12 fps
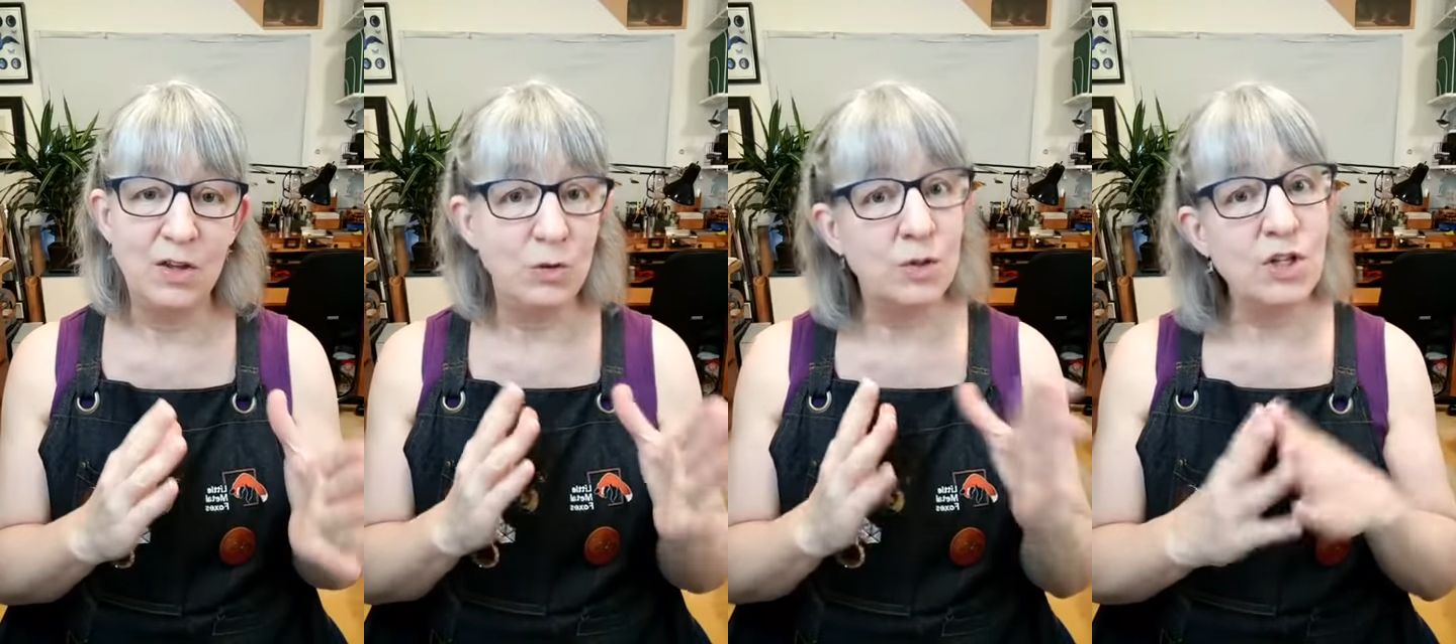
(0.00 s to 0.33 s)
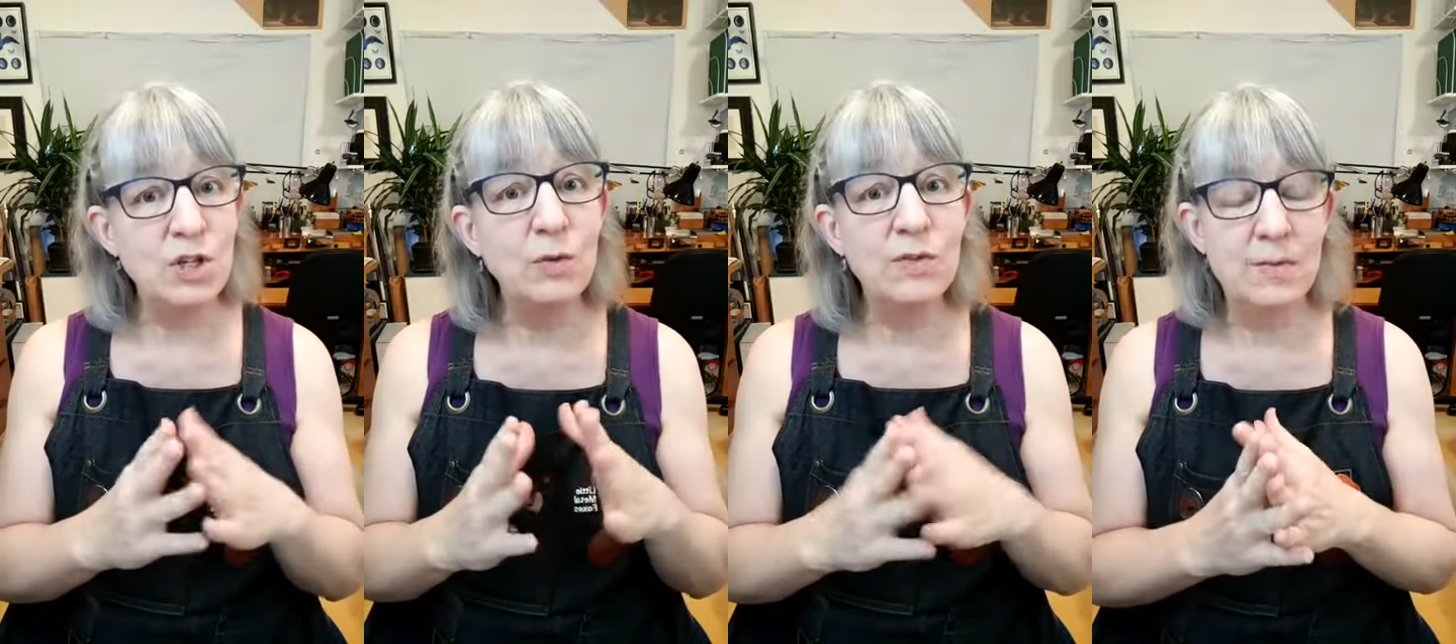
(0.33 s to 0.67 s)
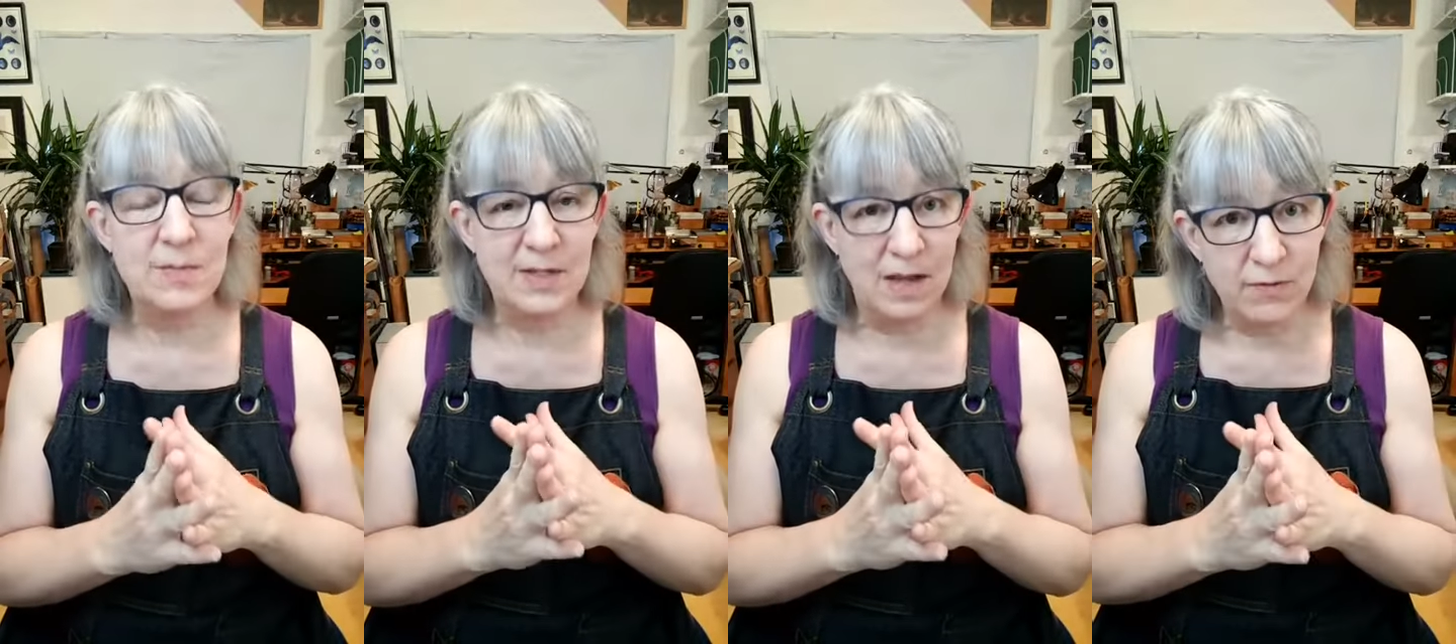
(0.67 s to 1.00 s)
you can use
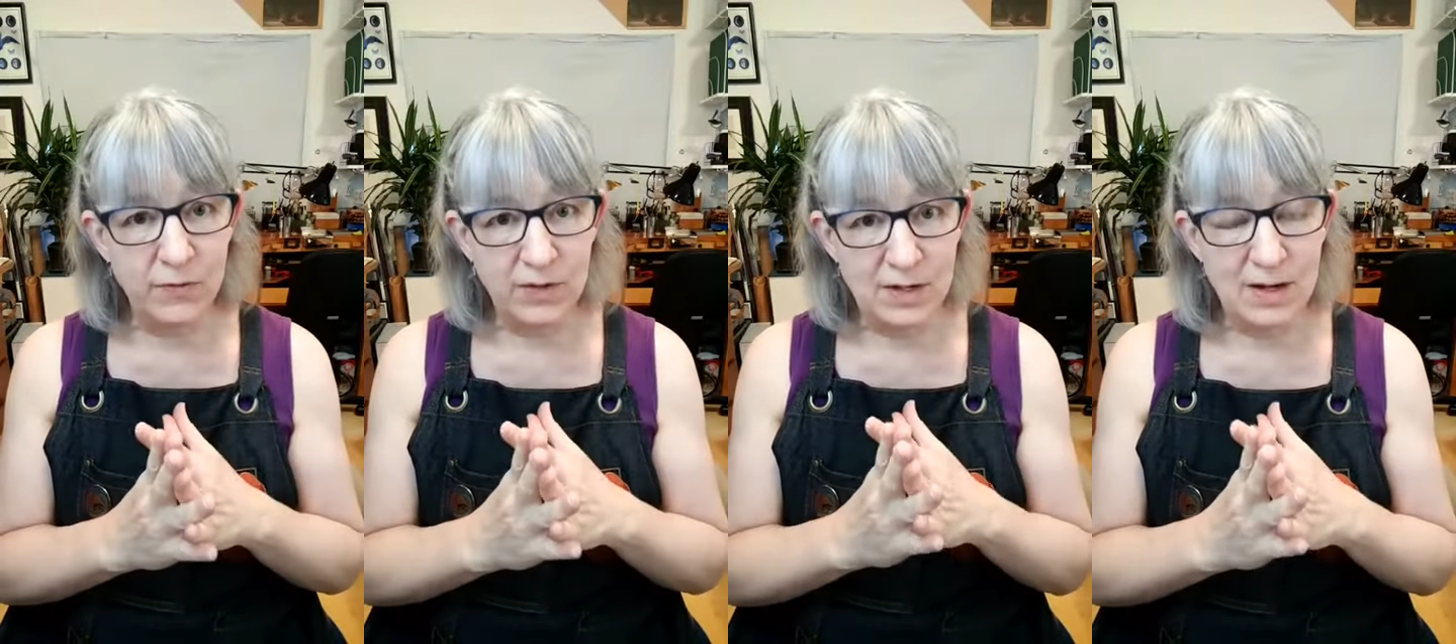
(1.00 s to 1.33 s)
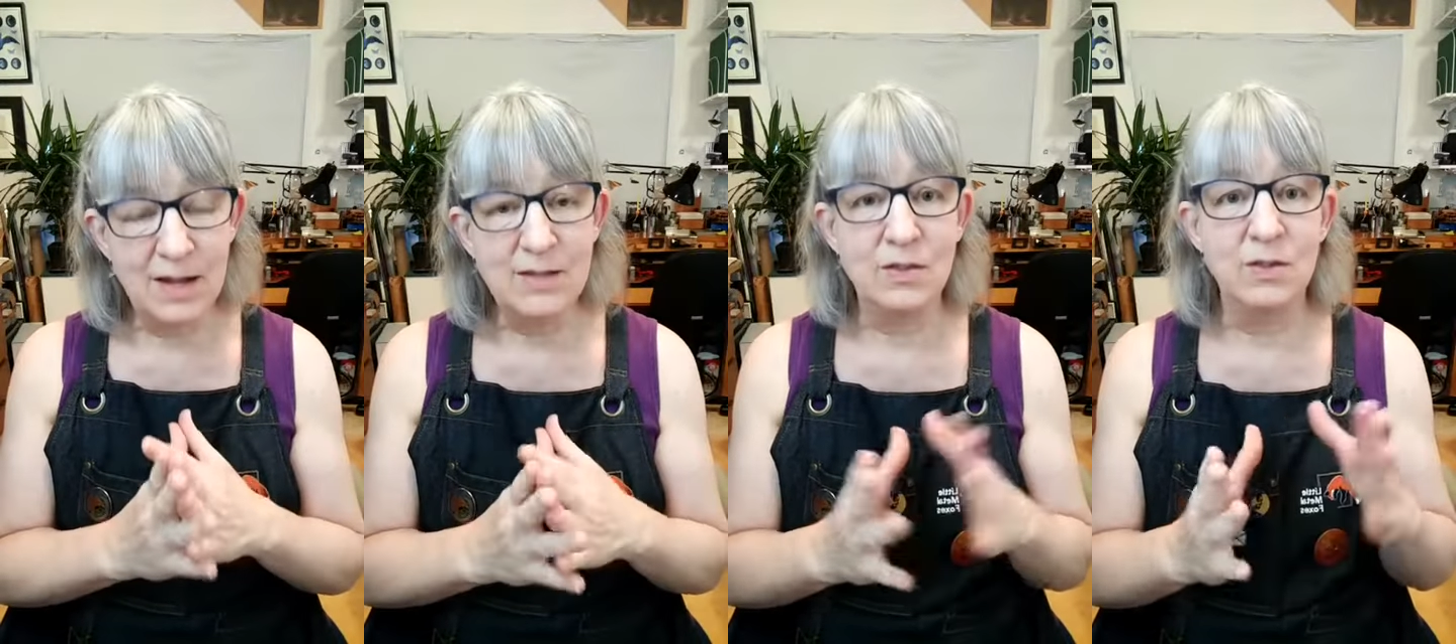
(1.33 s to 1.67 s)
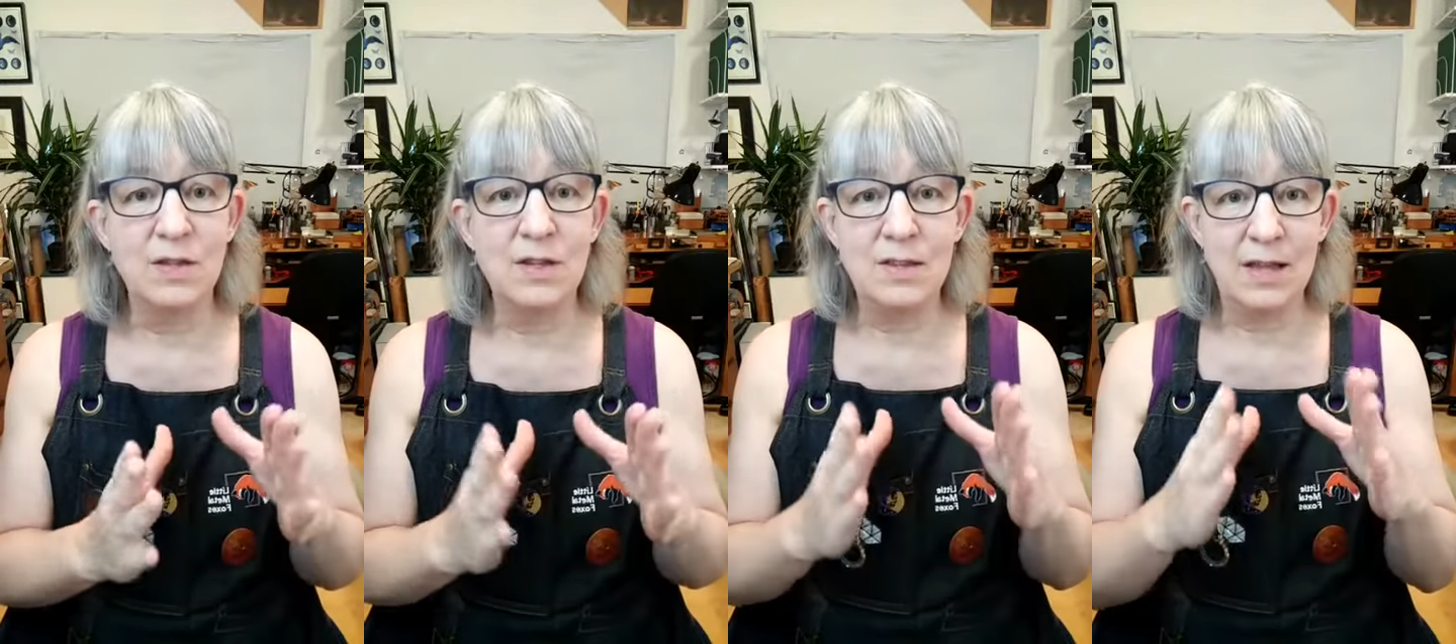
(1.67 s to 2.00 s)
them safely and so that